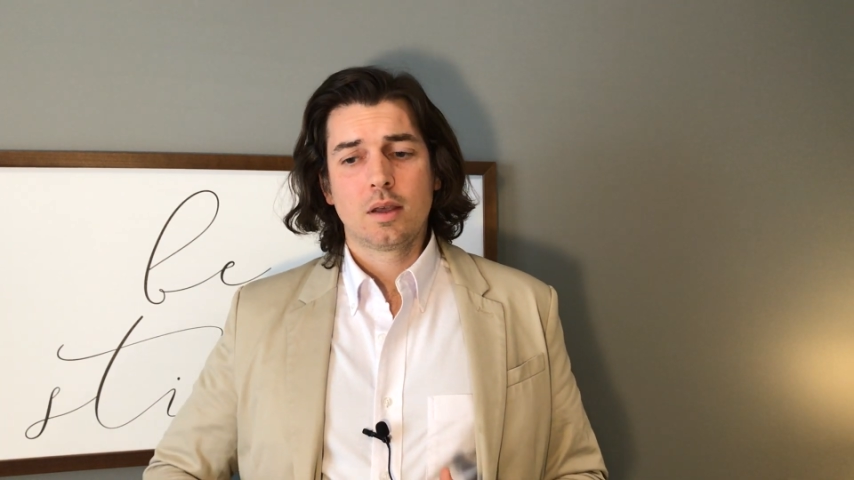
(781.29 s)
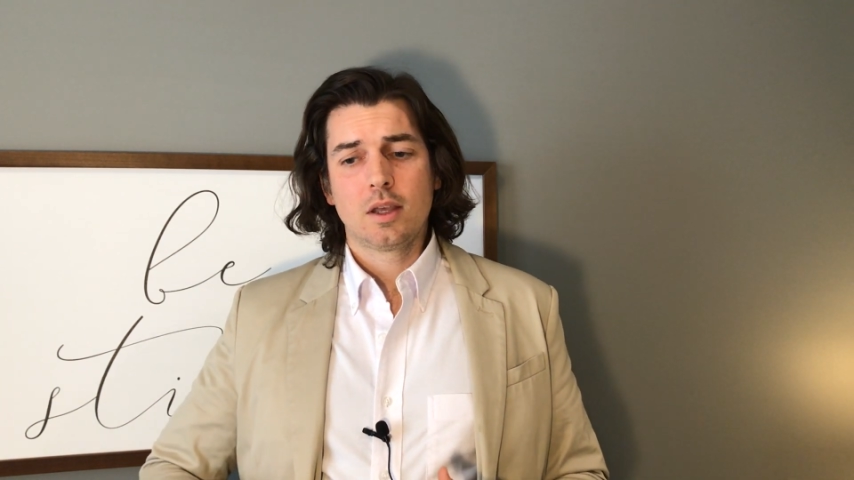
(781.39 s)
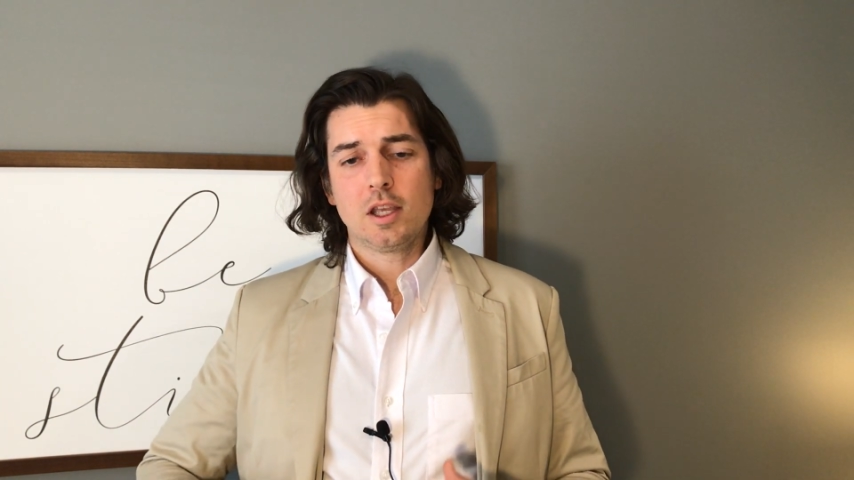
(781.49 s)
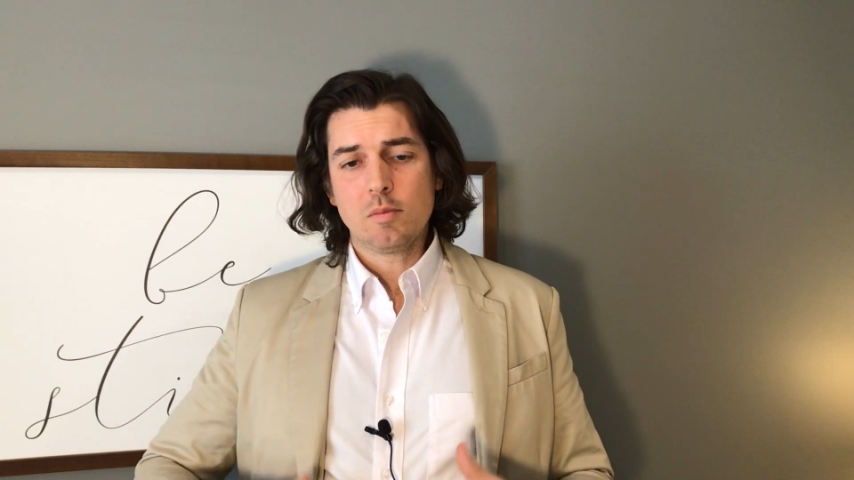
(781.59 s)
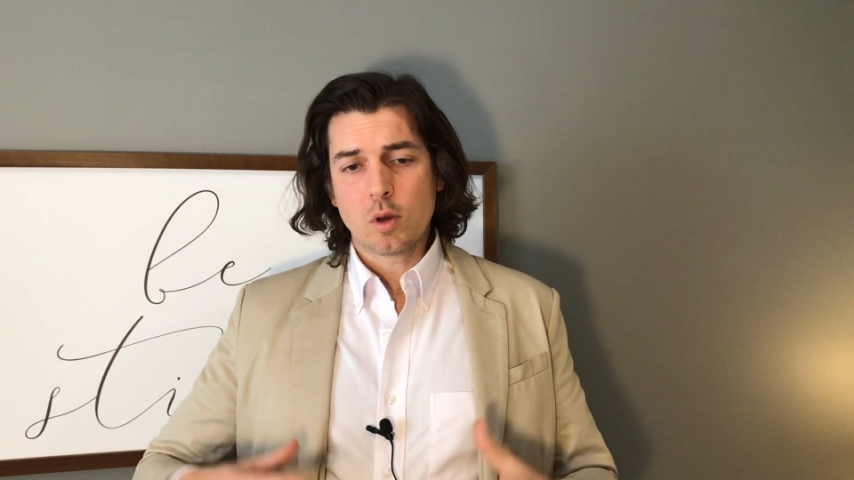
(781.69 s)

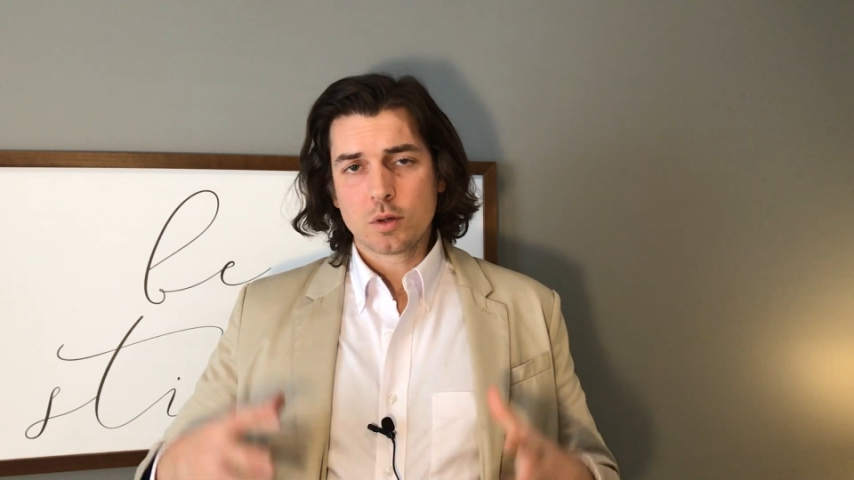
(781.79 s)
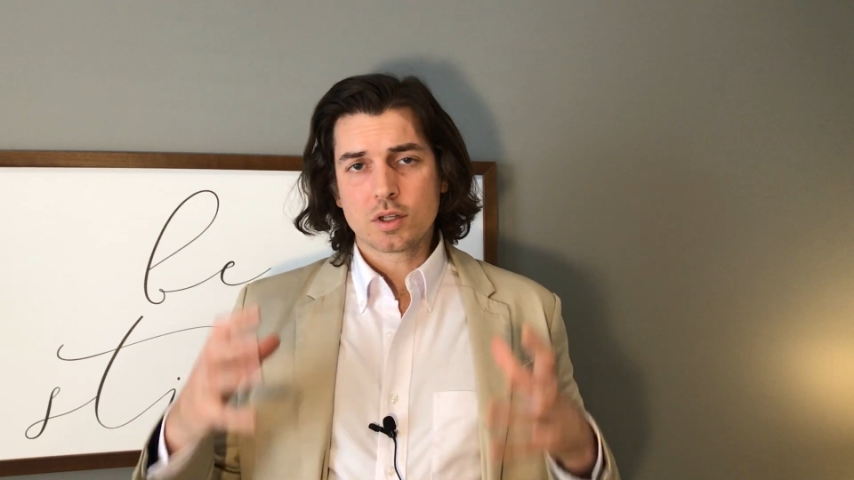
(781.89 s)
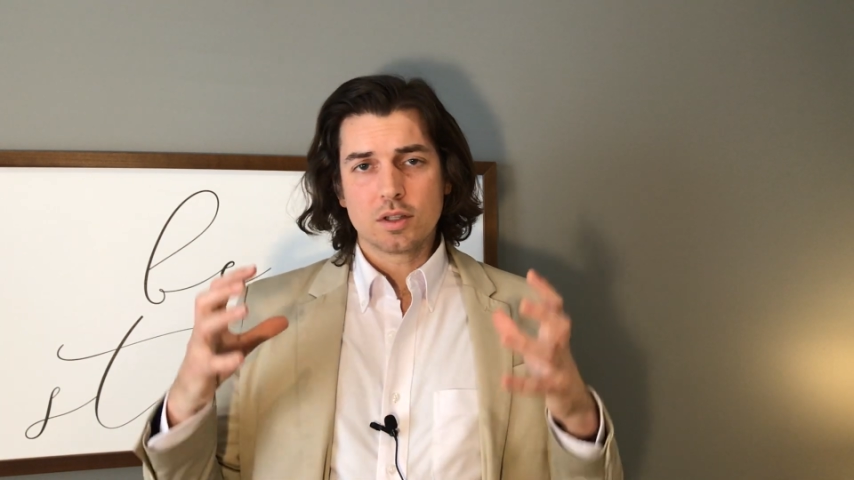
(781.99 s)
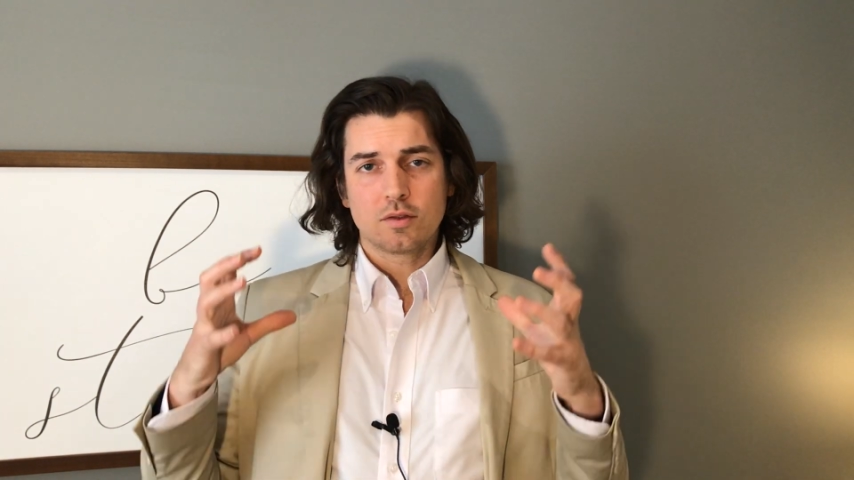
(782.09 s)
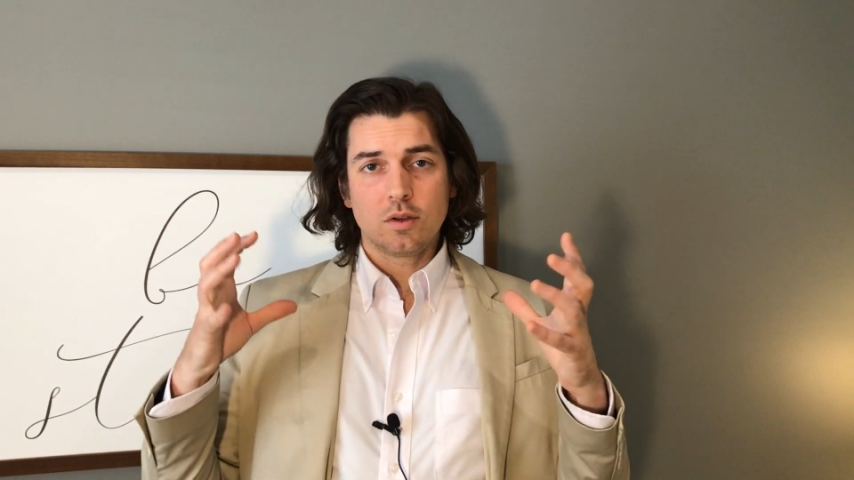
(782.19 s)

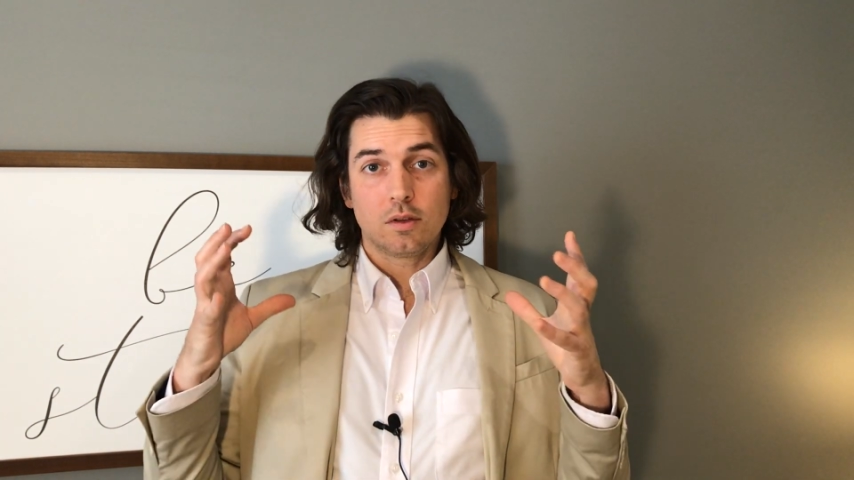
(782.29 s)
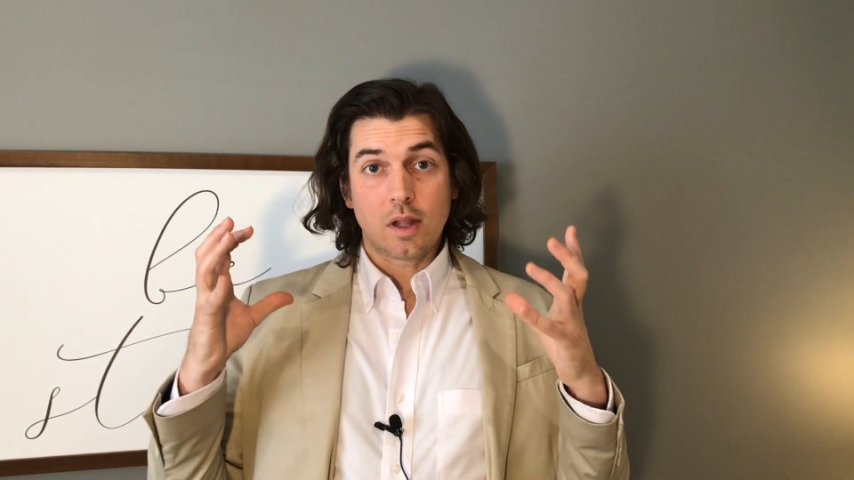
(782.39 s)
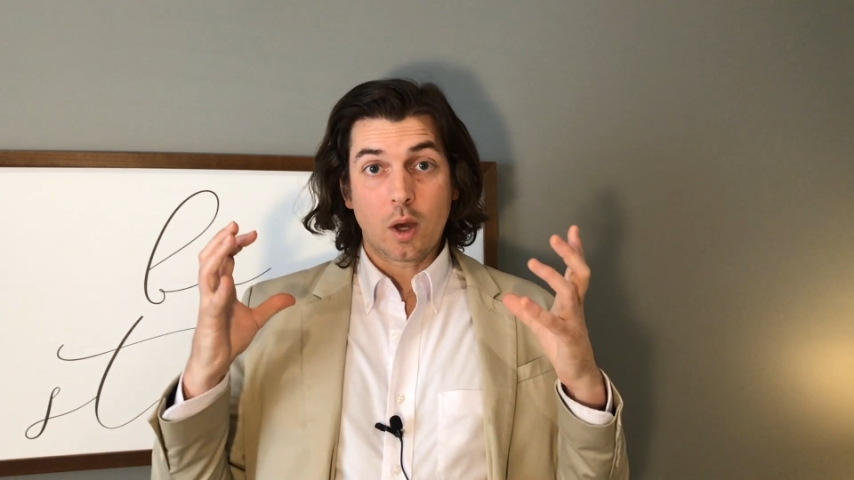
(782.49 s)
Emotions feel like